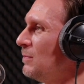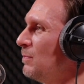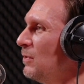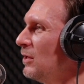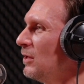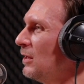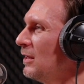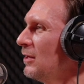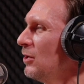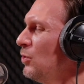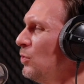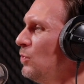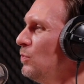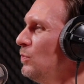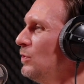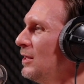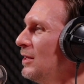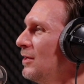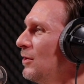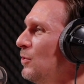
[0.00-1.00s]
but who
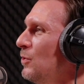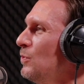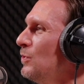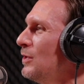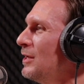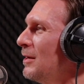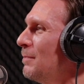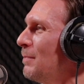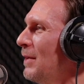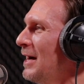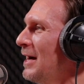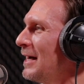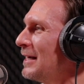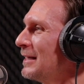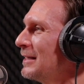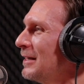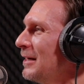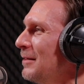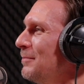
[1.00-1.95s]
do you back?